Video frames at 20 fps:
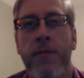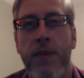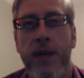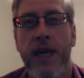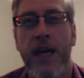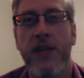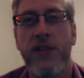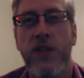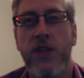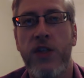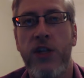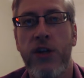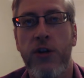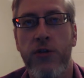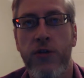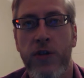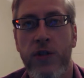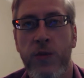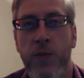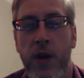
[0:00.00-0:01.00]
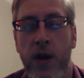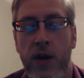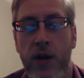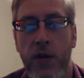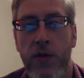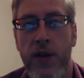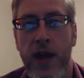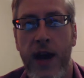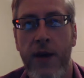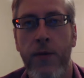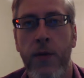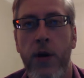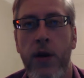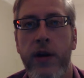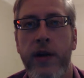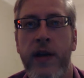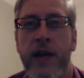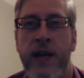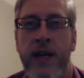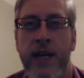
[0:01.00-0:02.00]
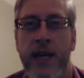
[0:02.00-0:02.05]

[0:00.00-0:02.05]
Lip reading: because the Children's Miracle Network